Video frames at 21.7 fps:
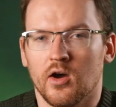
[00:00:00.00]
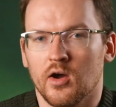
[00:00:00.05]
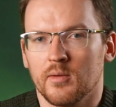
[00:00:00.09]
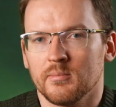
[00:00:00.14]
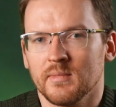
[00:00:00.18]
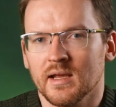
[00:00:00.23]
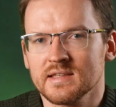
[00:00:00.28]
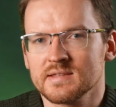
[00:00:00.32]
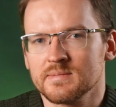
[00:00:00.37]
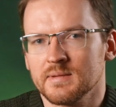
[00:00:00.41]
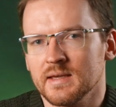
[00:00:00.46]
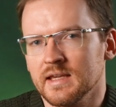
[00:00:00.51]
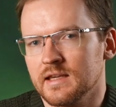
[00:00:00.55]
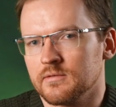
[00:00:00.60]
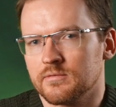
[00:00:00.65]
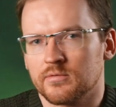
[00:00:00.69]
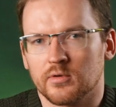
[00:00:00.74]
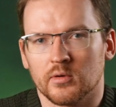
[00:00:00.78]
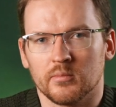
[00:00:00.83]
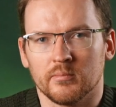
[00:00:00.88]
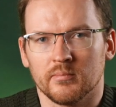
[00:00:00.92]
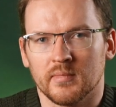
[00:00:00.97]
I'm not speaking
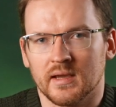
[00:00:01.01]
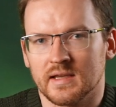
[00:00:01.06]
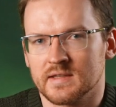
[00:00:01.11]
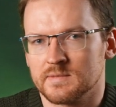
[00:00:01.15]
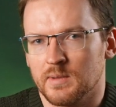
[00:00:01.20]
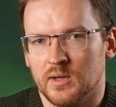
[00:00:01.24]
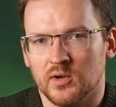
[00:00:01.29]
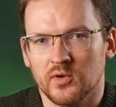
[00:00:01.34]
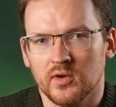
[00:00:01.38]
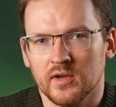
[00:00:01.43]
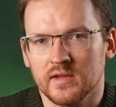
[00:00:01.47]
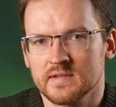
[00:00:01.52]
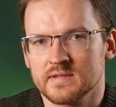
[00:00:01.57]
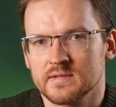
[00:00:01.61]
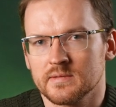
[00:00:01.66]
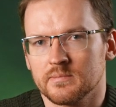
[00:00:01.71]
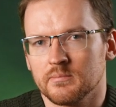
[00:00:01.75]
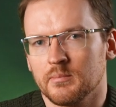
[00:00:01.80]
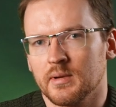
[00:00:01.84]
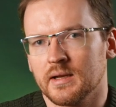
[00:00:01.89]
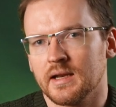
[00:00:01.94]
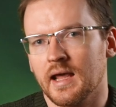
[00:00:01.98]
from experience,
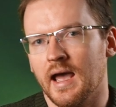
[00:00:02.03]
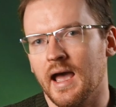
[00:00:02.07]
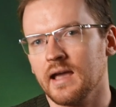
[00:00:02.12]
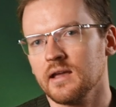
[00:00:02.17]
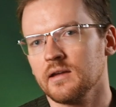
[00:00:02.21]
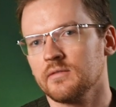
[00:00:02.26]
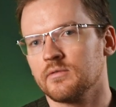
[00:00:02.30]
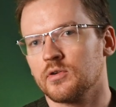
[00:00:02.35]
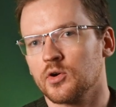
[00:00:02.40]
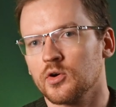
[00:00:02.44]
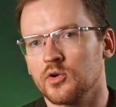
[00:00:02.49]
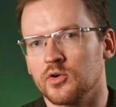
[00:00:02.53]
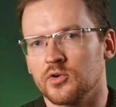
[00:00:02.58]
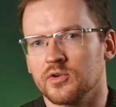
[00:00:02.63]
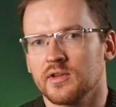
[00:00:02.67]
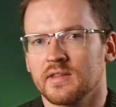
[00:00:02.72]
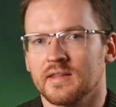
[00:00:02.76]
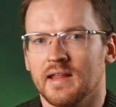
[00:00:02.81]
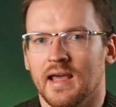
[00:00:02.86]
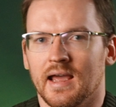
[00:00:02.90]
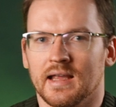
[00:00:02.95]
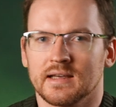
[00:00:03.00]
but I have heard
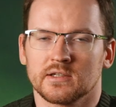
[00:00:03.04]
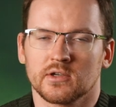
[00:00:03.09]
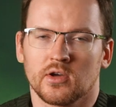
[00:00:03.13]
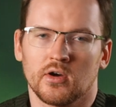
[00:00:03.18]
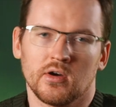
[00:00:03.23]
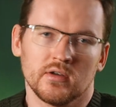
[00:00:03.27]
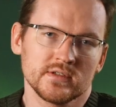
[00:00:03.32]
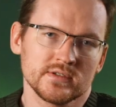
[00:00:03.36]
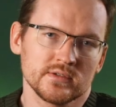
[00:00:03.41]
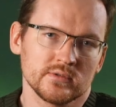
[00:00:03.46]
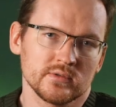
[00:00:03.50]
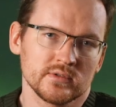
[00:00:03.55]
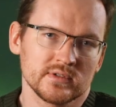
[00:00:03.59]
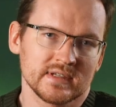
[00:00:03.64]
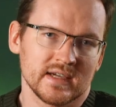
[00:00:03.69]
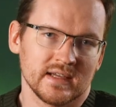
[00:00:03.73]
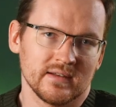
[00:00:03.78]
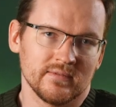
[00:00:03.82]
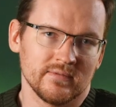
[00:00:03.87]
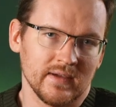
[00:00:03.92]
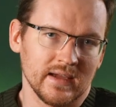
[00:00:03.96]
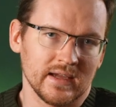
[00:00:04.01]
that consoles
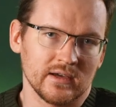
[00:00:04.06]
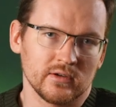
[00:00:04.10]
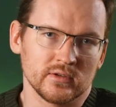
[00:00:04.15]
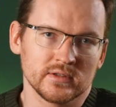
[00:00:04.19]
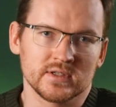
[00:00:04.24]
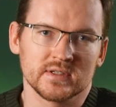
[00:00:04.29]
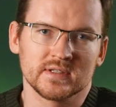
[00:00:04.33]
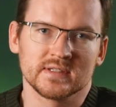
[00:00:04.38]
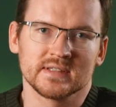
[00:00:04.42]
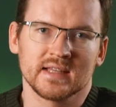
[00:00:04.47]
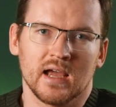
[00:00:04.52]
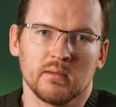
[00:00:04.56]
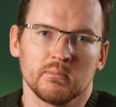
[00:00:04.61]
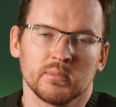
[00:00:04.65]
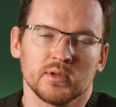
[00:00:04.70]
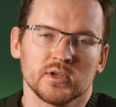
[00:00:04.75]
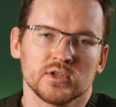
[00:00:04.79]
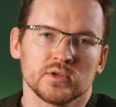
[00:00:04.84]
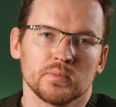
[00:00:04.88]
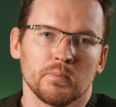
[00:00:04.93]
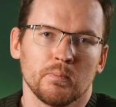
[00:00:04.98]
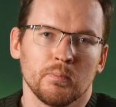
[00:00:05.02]
can fail to
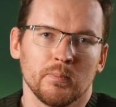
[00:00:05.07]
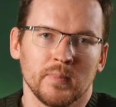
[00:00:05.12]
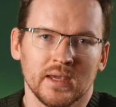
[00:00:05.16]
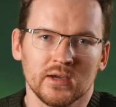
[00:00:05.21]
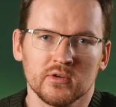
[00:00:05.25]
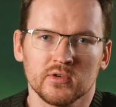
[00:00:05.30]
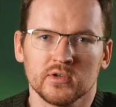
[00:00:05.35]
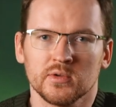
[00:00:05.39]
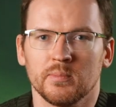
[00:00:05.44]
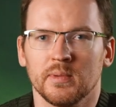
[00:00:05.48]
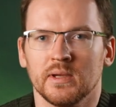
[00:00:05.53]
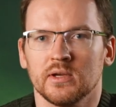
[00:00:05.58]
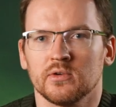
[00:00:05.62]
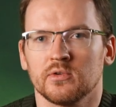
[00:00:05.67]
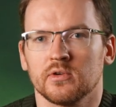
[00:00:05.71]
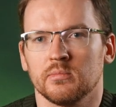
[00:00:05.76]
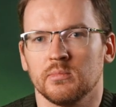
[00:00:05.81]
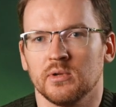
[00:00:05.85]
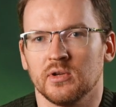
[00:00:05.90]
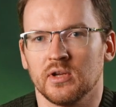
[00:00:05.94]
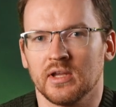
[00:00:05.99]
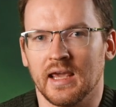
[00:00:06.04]
establish peer-to-peer -peer
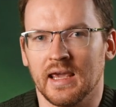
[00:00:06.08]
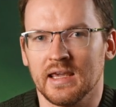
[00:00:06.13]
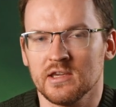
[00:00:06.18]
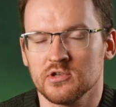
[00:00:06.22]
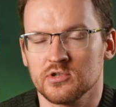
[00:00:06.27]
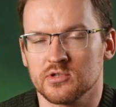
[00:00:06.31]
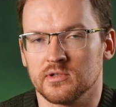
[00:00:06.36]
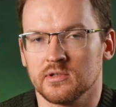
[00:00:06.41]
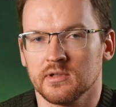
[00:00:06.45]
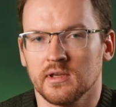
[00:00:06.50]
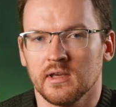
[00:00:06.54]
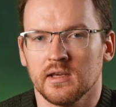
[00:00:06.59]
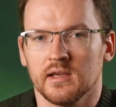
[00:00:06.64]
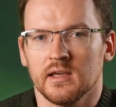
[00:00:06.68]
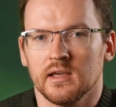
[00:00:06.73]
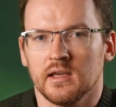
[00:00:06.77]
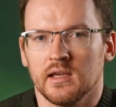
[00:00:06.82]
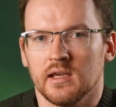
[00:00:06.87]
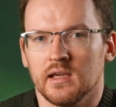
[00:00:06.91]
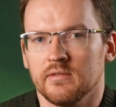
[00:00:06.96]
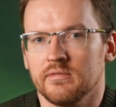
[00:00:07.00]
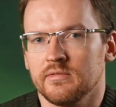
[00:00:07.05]
communication
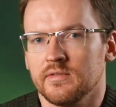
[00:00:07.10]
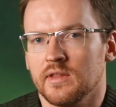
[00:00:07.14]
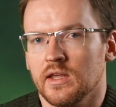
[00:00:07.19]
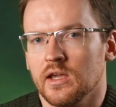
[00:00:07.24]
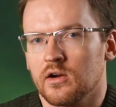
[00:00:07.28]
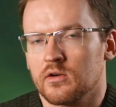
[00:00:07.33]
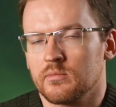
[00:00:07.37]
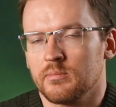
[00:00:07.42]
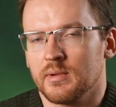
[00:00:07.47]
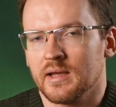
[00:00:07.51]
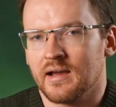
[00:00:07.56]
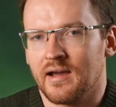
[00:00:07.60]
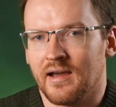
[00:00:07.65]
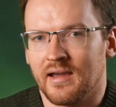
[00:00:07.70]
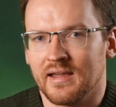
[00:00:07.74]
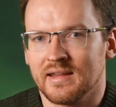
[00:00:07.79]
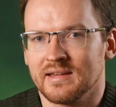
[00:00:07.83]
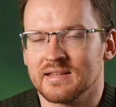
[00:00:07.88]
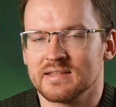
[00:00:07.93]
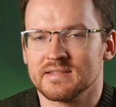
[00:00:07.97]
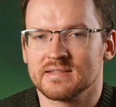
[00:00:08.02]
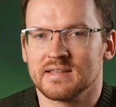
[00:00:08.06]
if they are
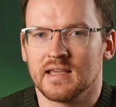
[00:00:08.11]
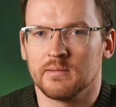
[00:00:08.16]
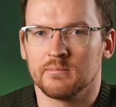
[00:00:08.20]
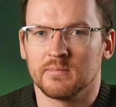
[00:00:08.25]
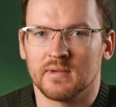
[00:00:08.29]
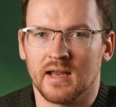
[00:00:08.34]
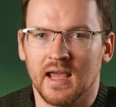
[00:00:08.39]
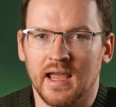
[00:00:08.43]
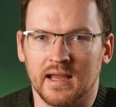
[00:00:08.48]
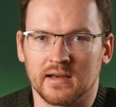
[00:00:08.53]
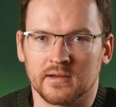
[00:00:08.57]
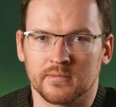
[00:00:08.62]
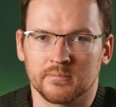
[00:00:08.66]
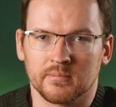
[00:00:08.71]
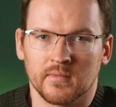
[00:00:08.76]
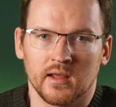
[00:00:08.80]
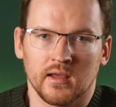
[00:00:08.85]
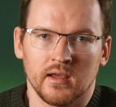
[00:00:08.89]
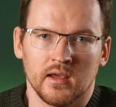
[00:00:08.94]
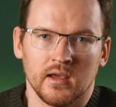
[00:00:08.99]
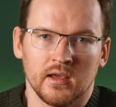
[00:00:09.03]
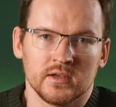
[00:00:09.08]
behind the same NAT.
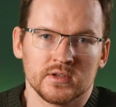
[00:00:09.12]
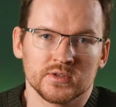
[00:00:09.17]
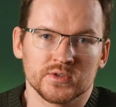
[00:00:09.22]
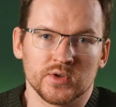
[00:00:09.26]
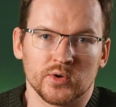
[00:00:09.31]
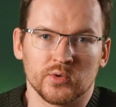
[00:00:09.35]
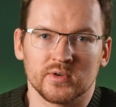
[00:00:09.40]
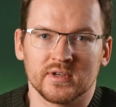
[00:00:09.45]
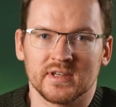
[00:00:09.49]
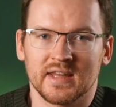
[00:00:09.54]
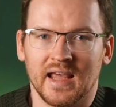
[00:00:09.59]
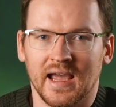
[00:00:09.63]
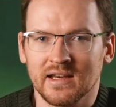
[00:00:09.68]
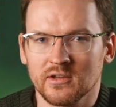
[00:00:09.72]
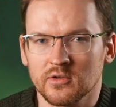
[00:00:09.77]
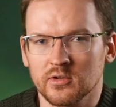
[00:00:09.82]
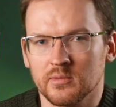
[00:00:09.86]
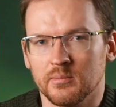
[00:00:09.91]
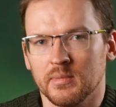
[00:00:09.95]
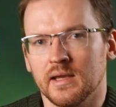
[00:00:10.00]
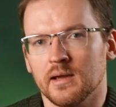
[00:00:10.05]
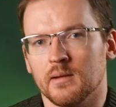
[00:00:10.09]
So that
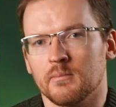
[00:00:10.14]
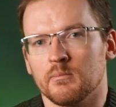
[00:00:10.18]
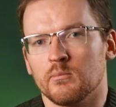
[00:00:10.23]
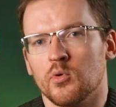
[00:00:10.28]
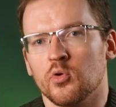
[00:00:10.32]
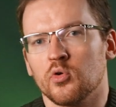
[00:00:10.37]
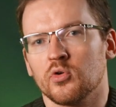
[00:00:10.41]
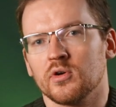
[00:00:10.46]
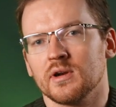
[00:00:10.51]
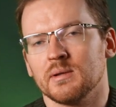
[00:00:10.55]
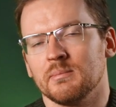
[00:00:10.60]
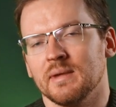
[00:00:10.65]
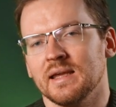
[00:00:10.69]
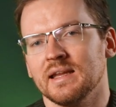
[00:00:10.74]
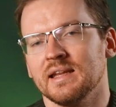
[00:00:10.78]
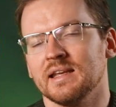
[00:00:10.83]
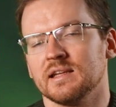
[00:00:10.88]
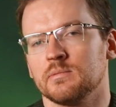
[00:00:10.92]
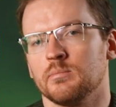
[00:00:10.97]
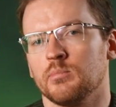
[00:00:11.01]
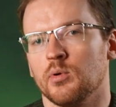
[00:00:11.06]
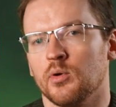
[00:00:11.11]
could be a more
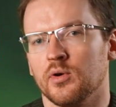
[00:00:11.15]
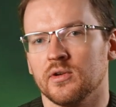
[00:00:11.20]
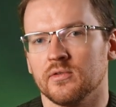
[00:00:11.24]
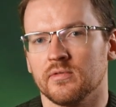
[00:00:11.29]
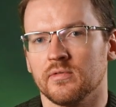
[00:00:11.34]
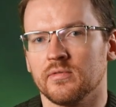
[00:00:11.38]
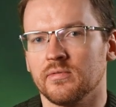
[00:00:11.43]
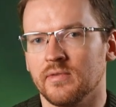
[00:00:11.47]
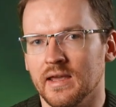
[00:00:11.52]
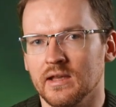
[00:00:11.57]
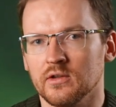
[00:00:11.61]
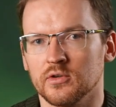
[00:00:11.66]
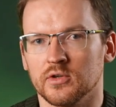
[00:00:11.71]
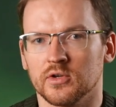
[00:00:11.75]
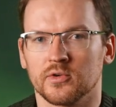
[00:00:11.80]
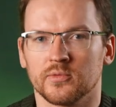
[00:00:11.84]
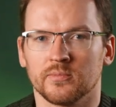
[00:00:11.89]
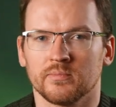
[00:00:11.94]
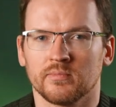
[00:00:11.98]
immediate point of failure.